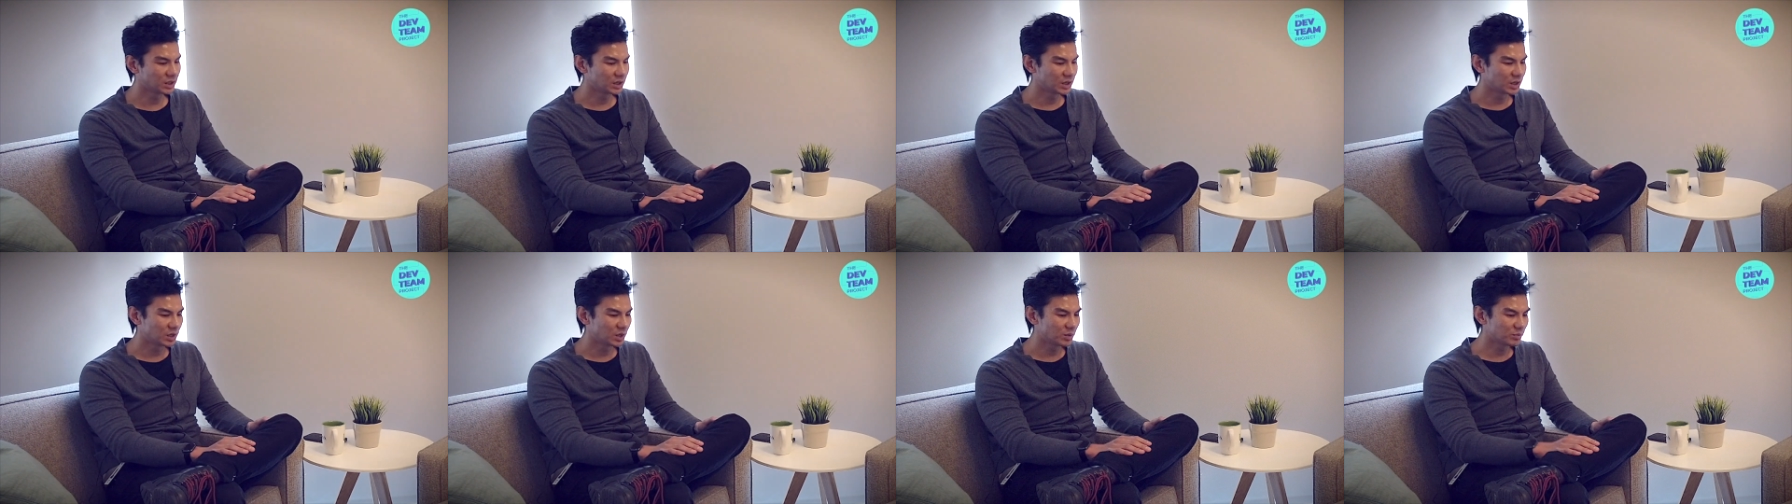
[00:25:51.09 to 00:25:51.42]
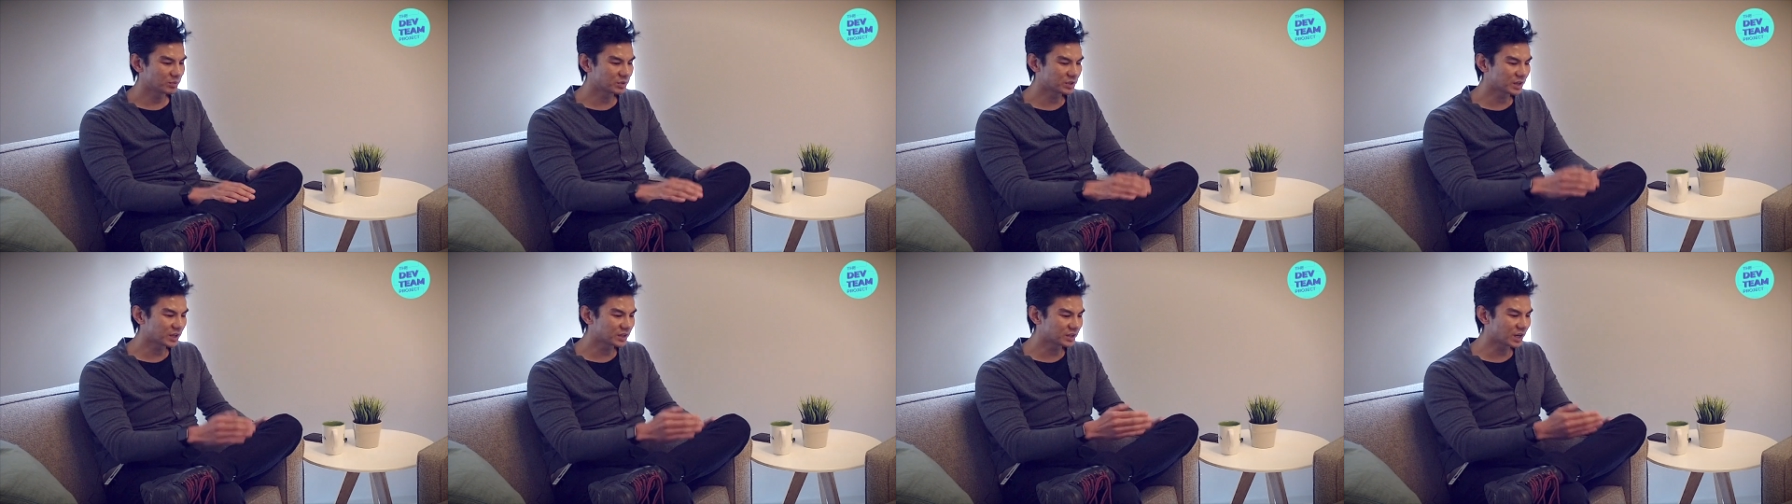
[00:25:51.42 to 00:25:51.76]

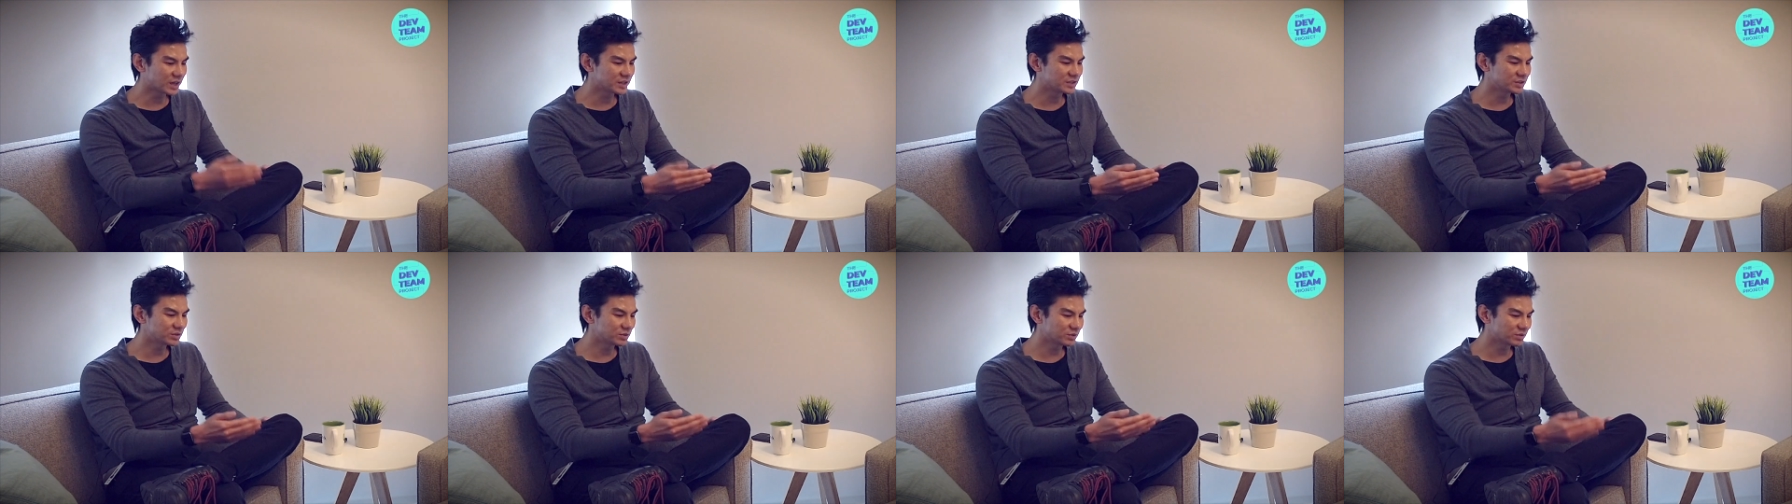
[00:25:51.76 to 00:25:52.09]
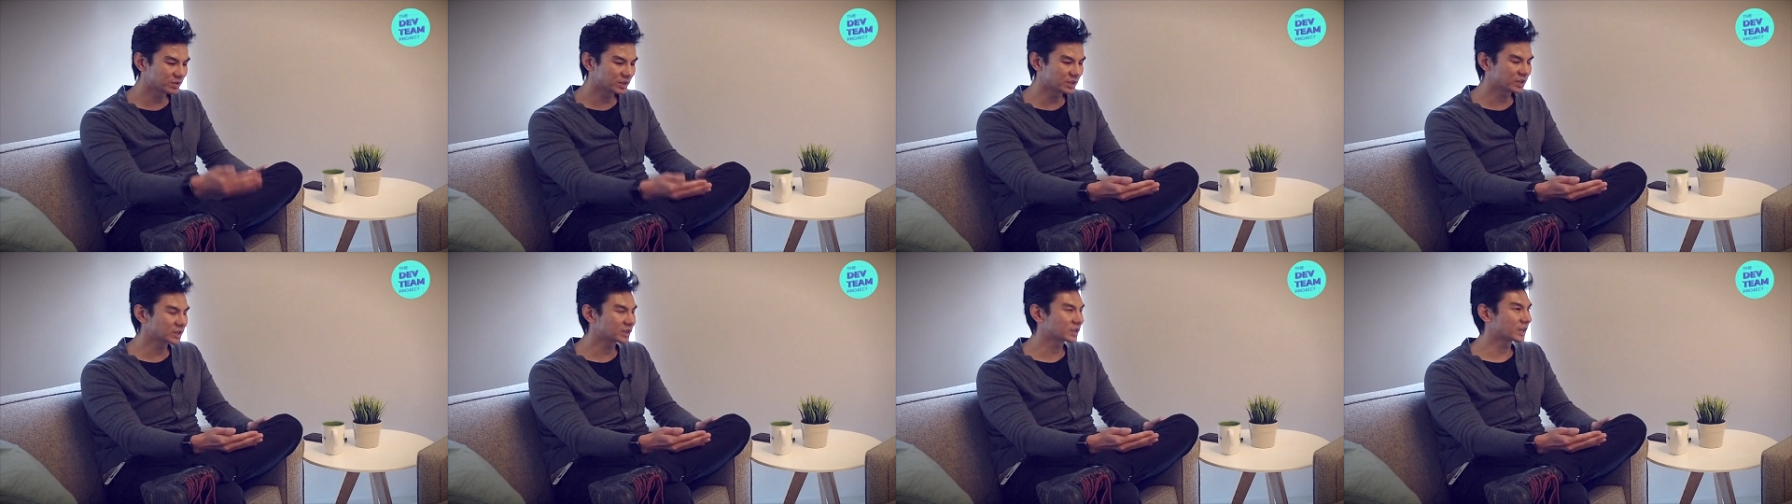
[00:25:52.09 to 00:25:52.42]
Mm-hmm. But I do
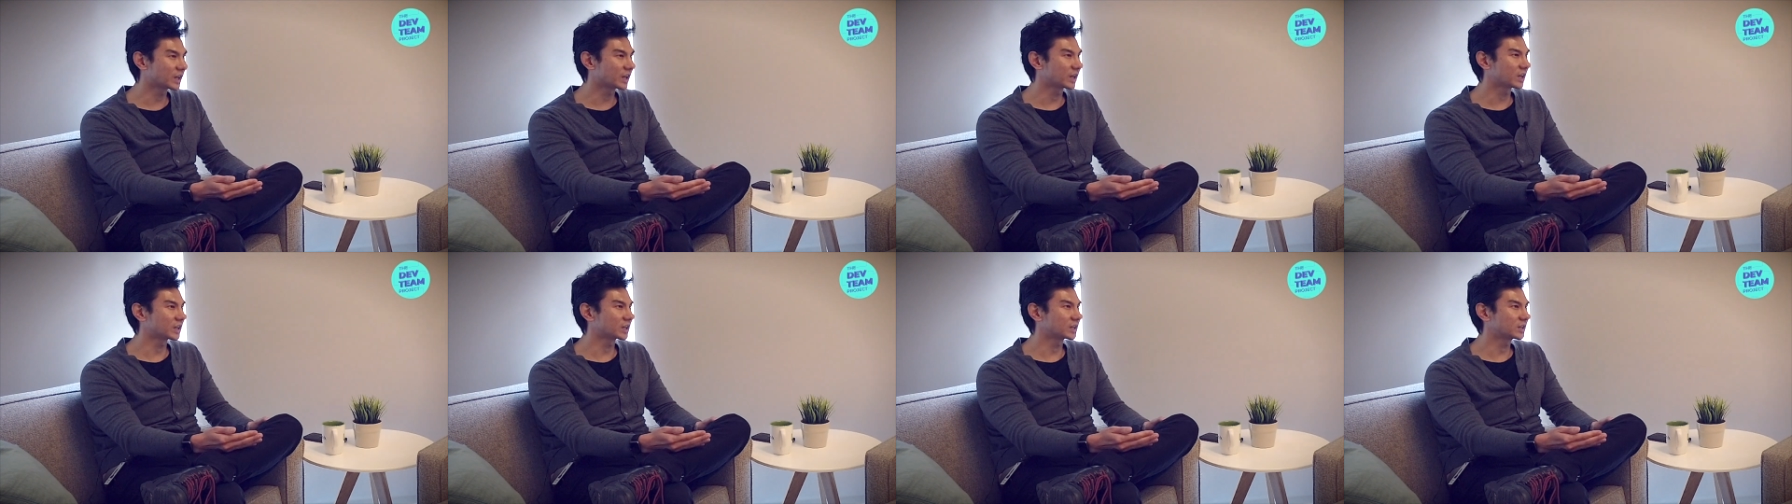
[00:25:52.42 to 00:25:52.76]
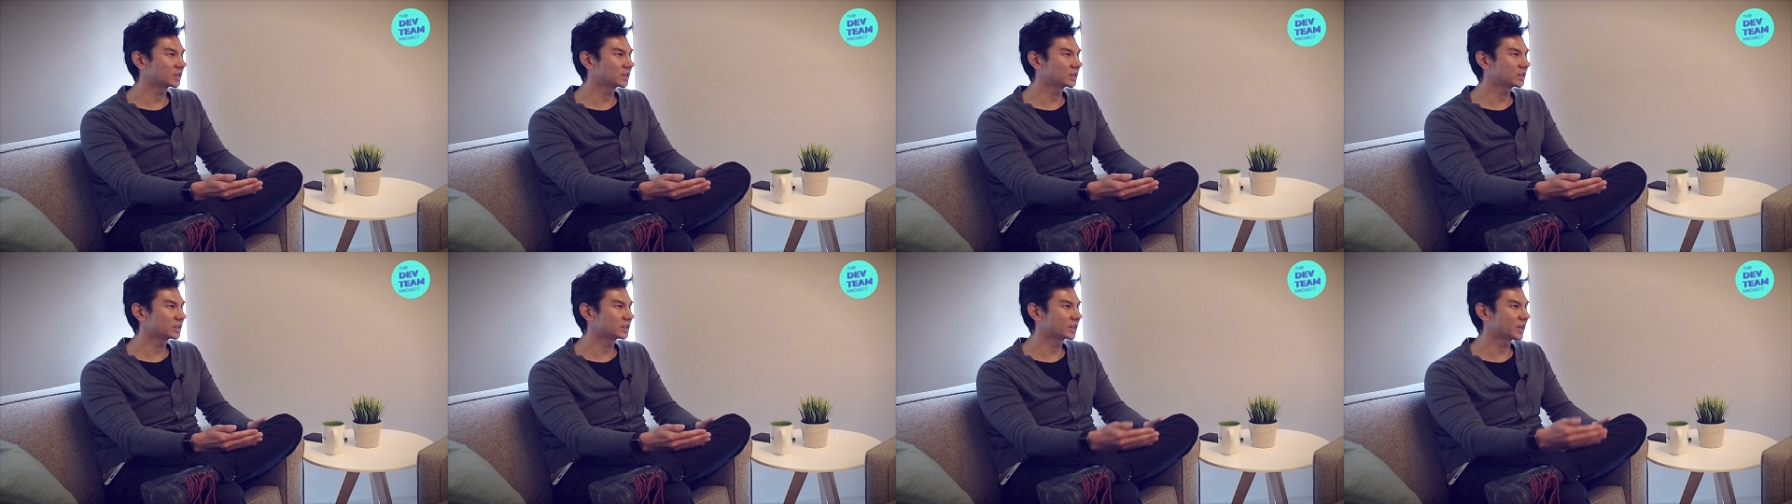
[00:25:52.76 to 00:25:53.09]
think
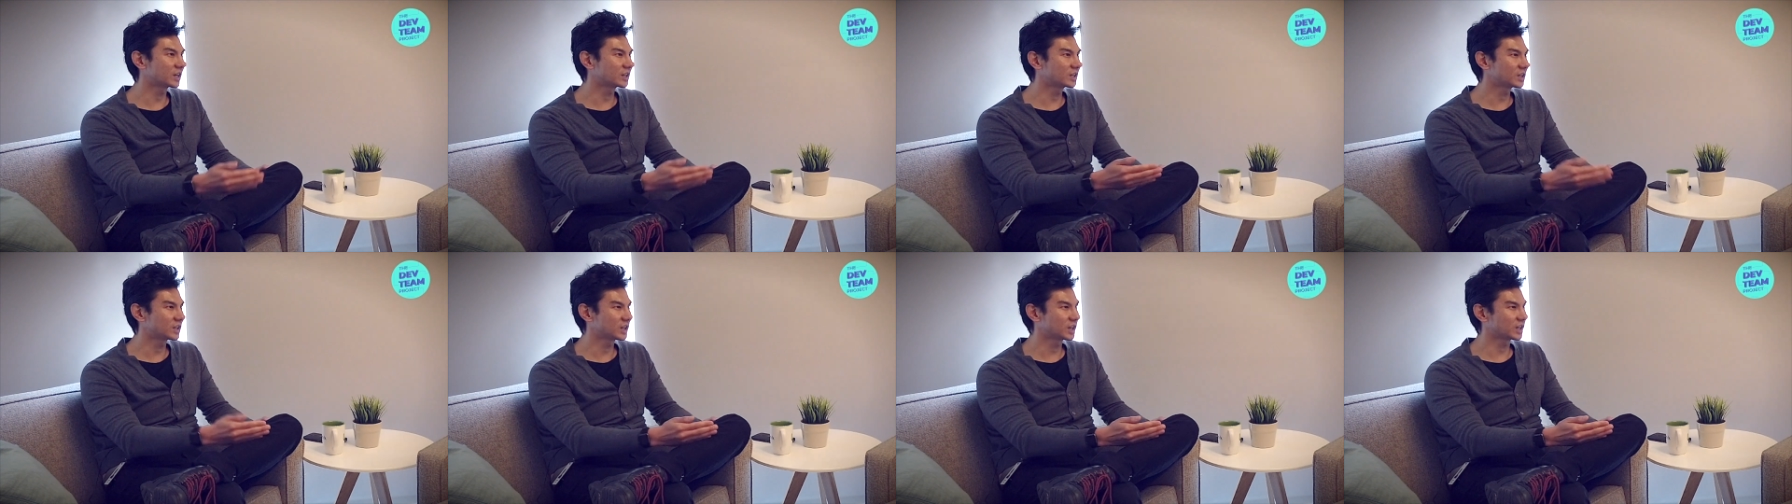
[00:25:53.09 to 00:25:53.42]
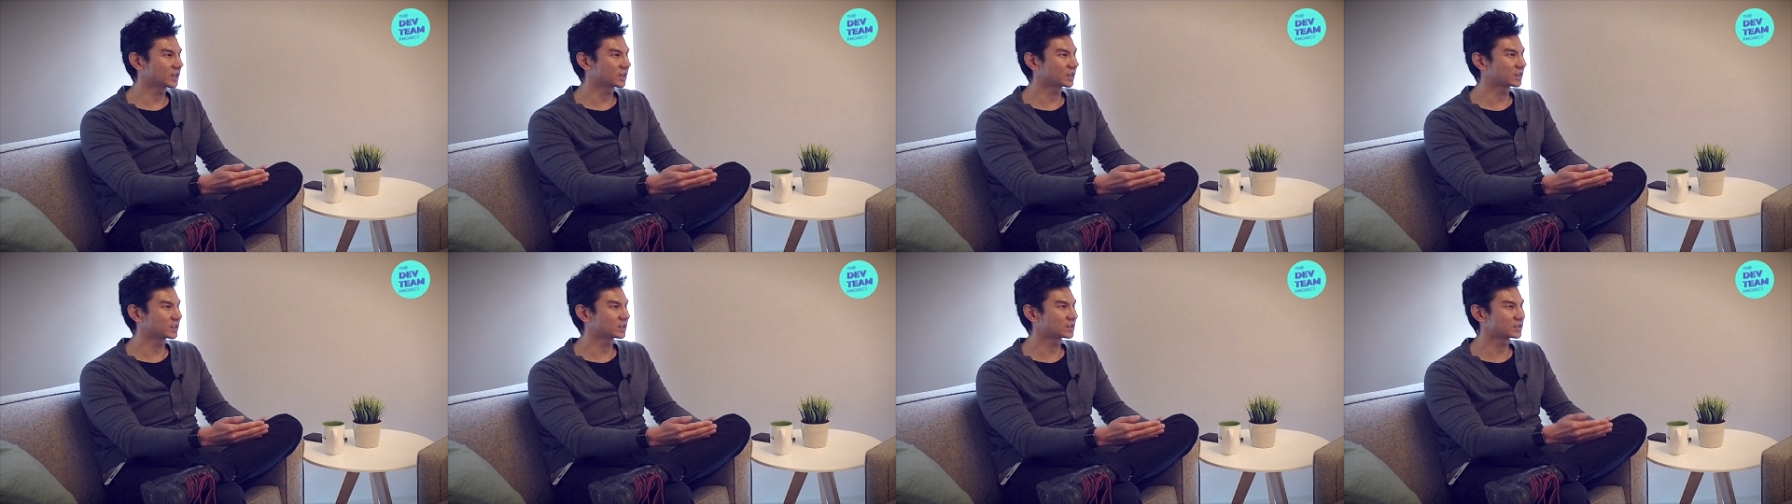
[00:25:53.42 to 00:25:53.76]
that in any
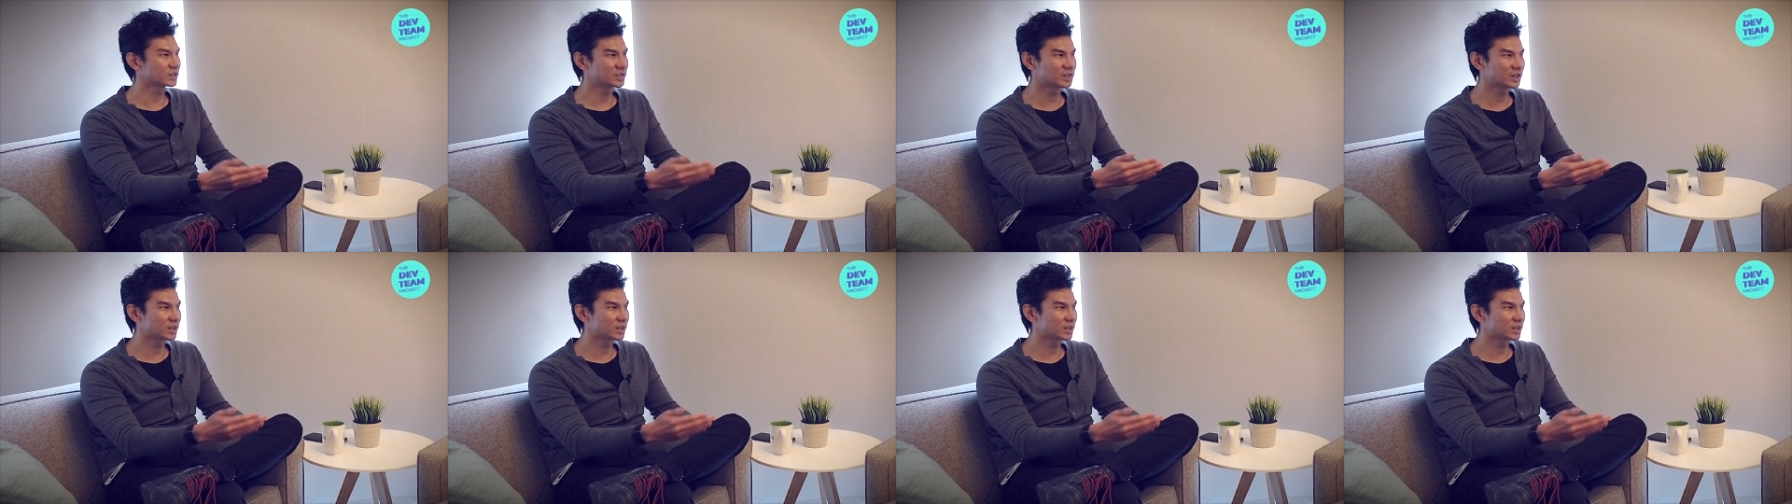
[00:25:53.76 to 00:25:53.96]
case,